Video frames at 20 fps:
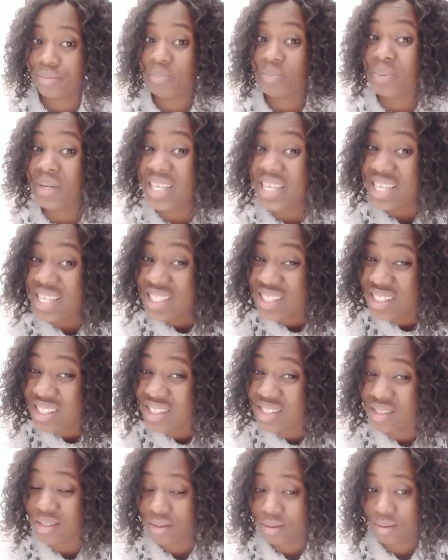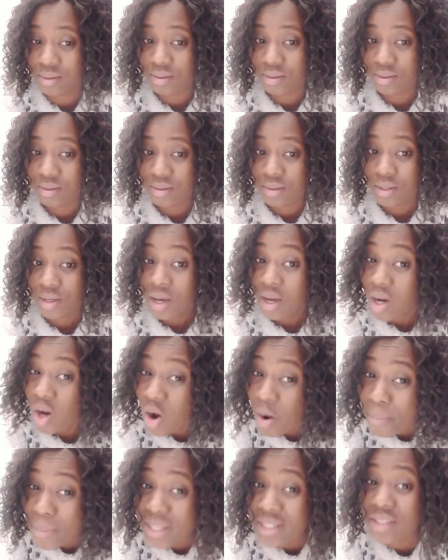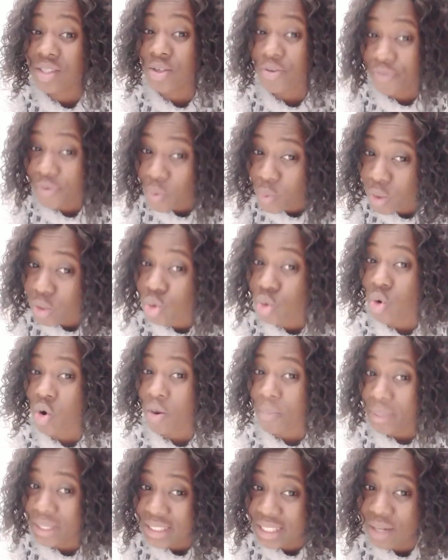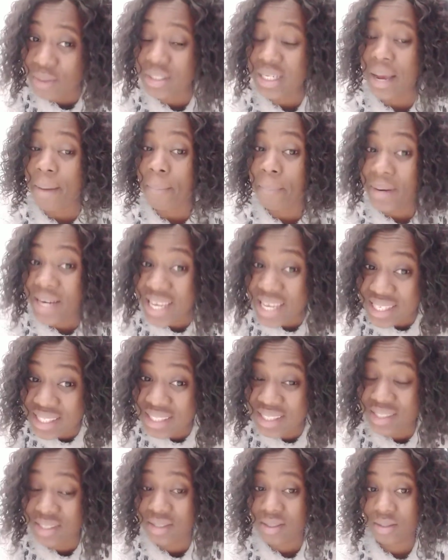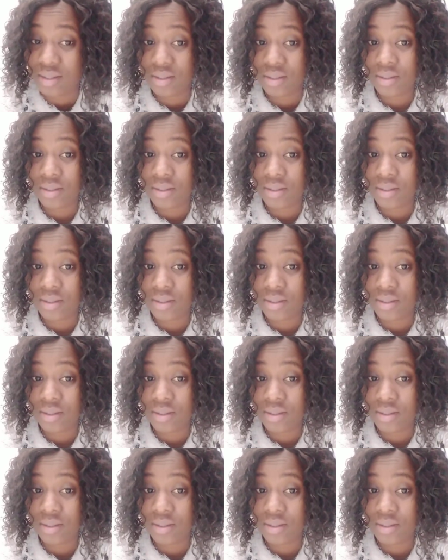Please, comment if you want to comment down there. Please,